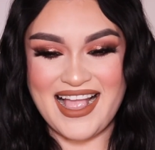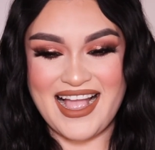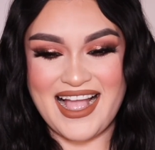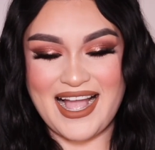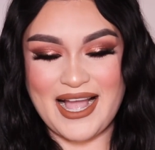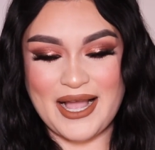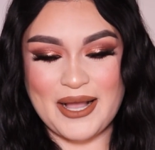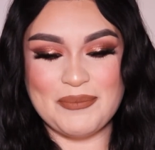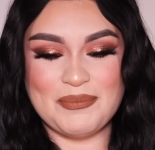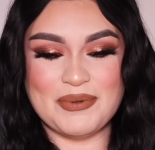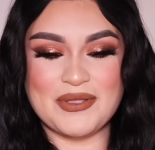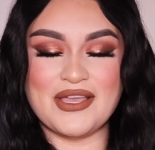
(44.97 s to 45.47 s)

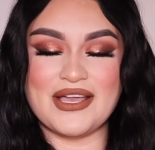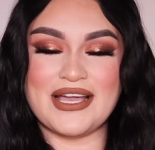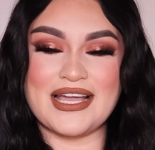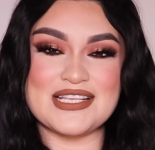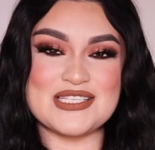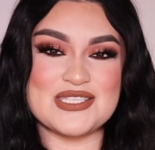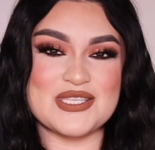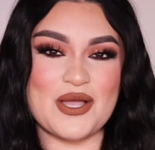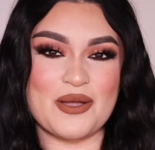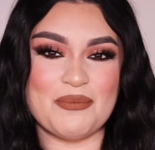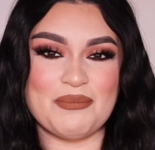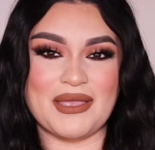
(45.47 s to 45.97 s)
But you guys
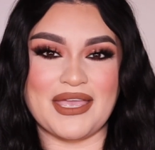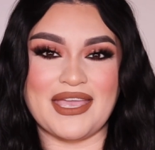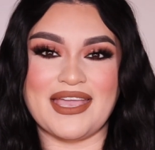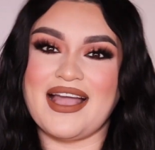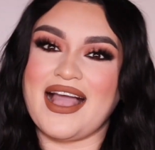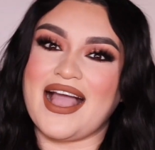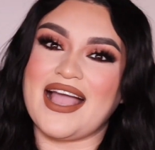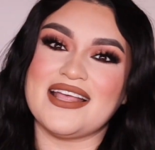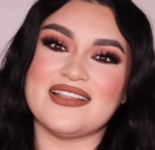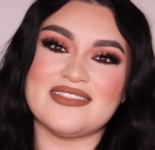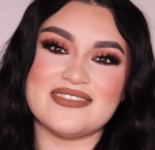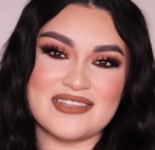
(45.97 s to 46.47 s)
know me,
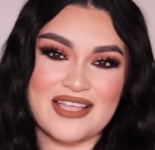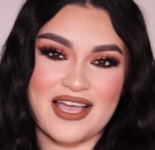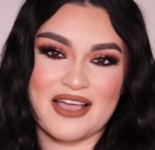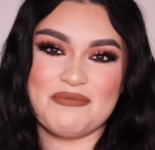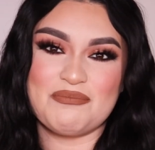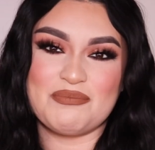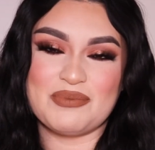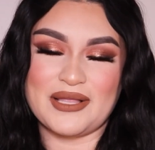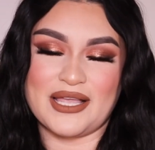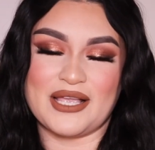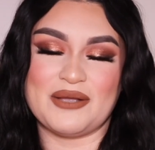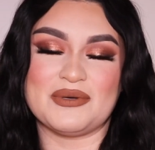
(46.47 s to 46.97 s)
I
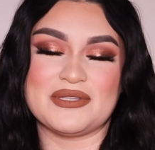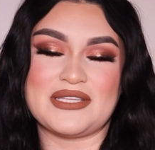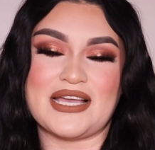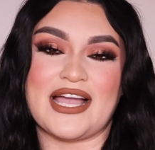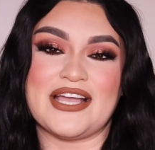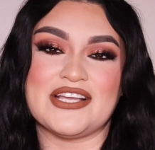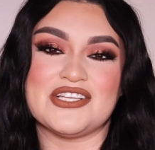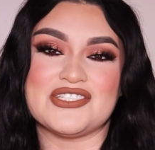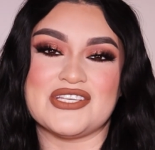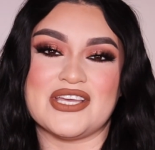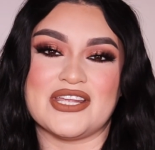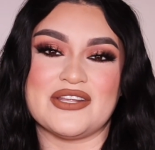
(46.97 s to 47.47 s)
love playing with
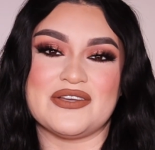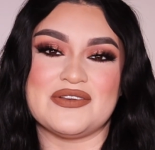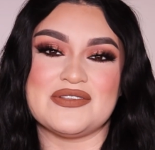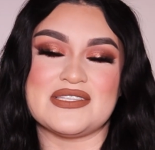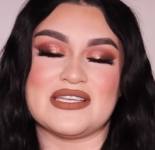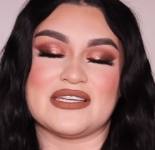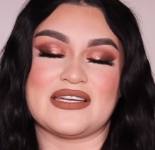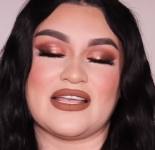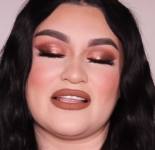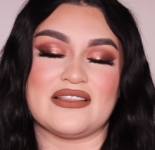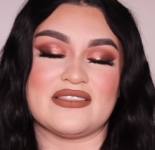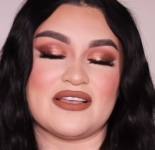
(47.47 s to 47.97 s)
eyeshadows
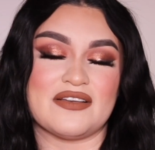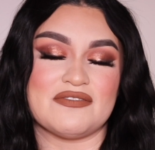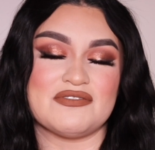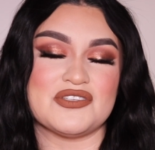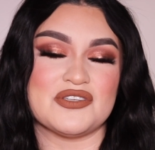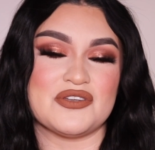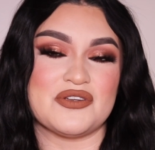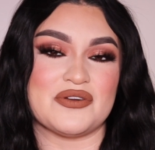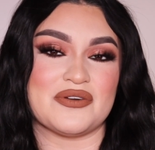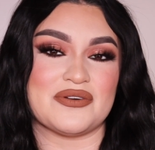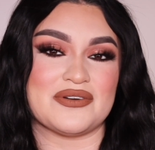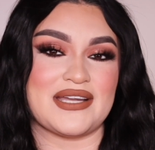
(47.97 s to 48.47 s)
and I love to
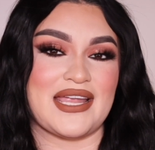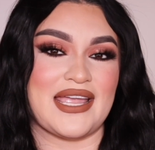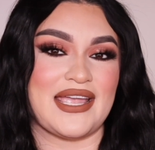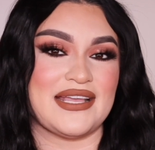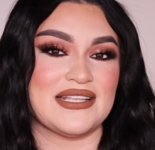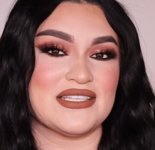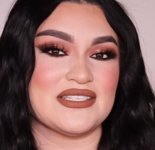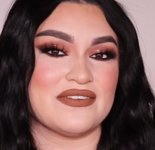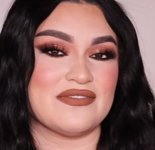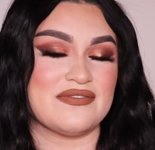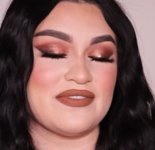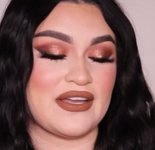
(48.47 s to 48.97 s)

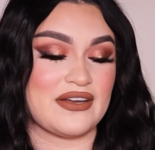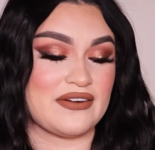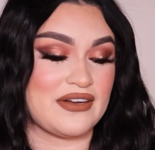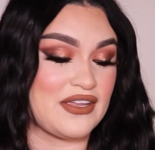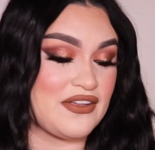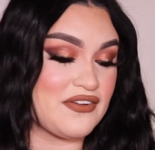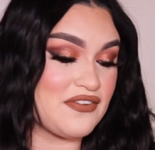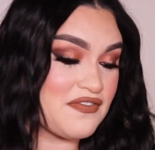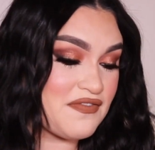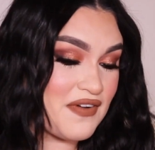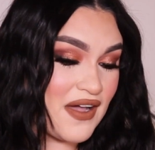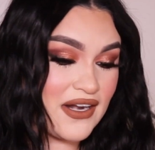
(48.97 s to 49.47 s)
create very
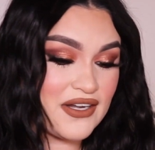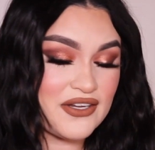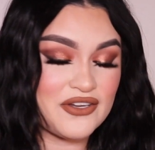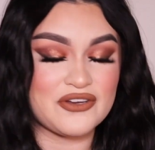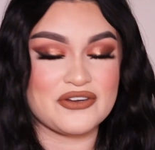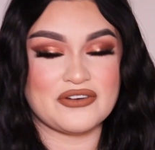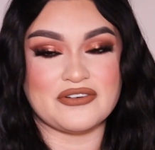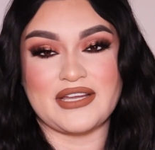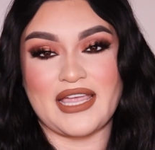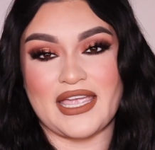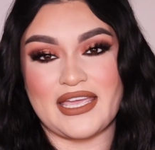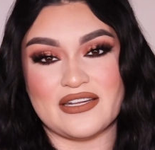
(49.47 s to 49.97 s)
fun,
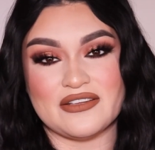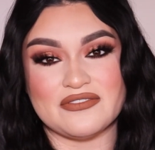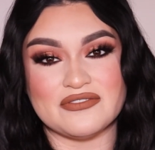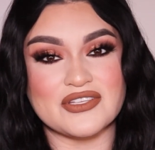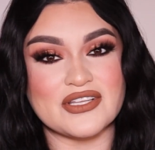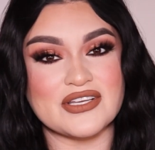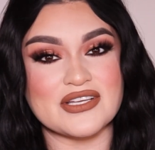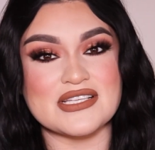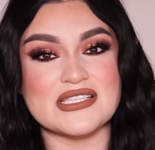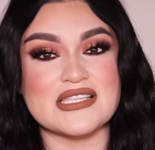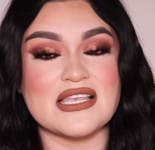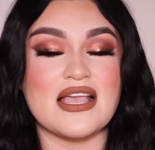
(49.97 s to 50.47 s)
creative
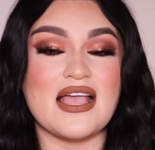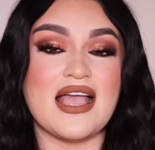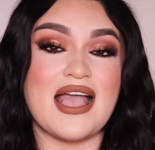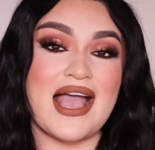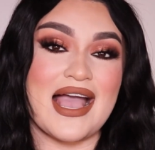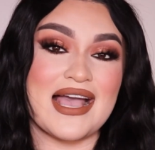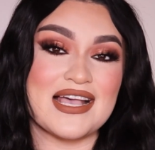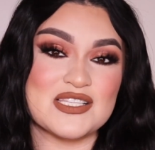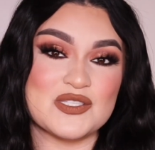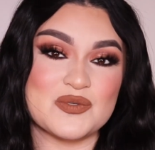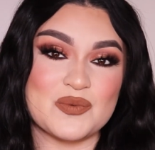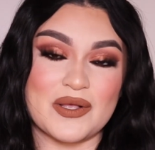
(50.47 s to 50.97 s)
looks,
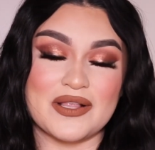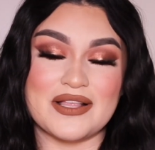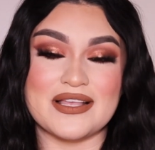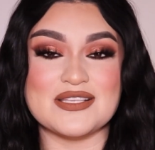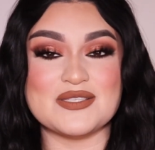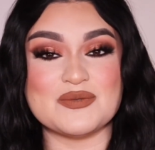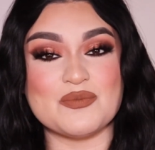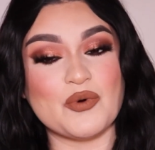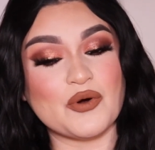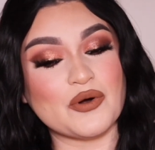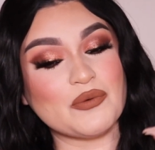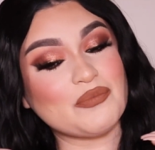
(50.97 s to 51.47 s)
as well
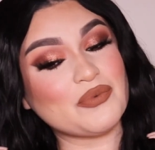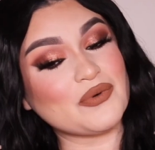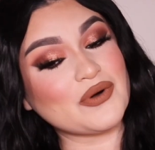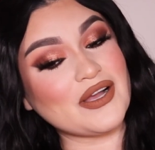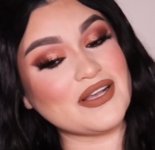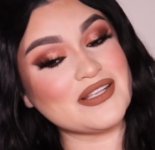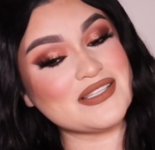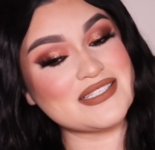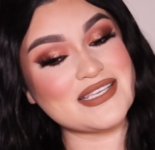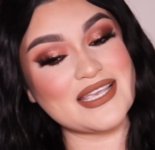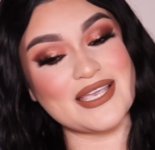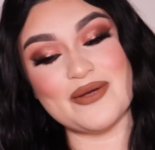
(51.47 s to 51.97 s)
as more
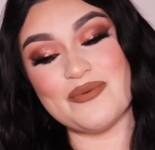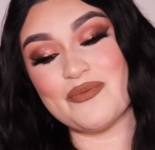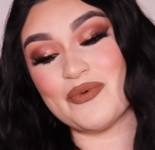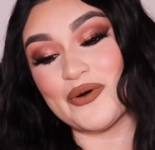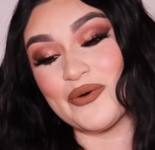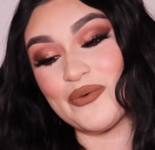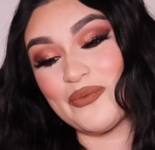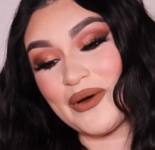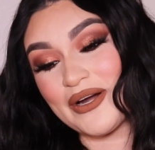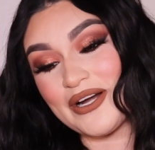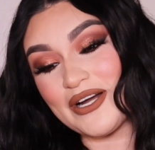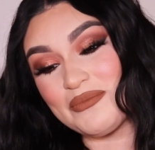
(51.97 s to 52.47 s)
bronzy, more
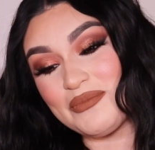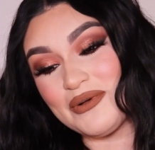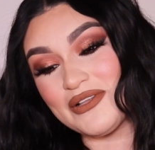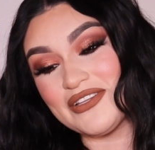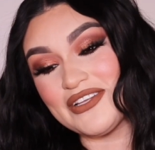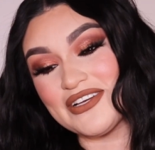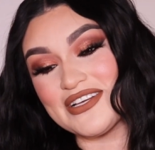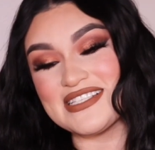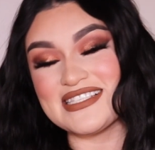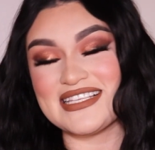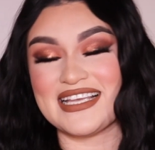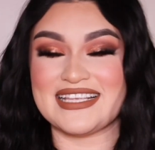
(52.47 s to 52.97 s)
wearable
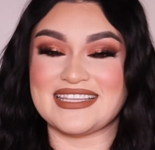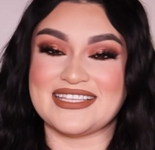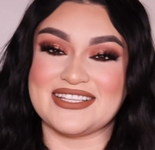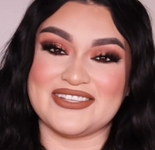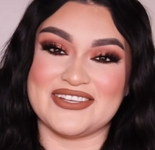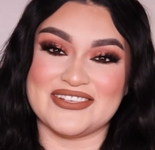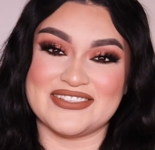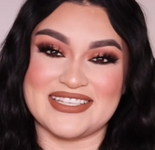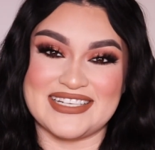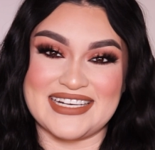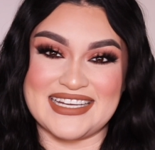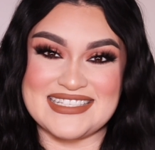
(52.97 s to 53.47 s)
looks like the
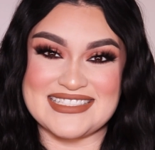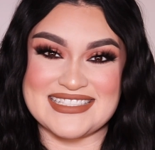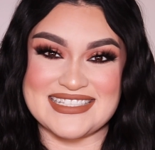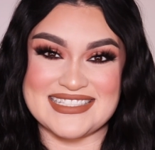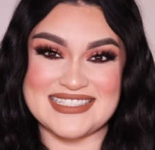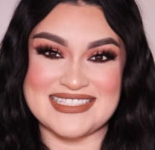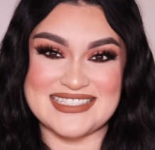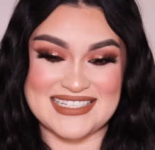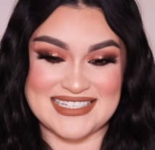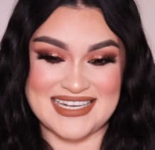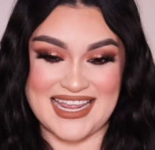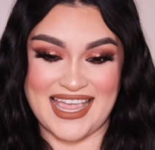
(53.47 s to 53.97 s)
look that I did
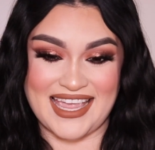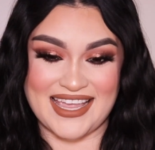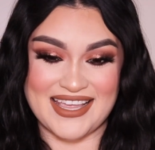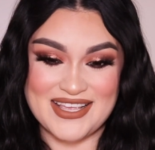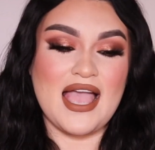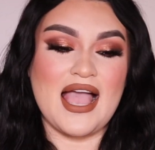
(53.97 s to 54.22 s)
today.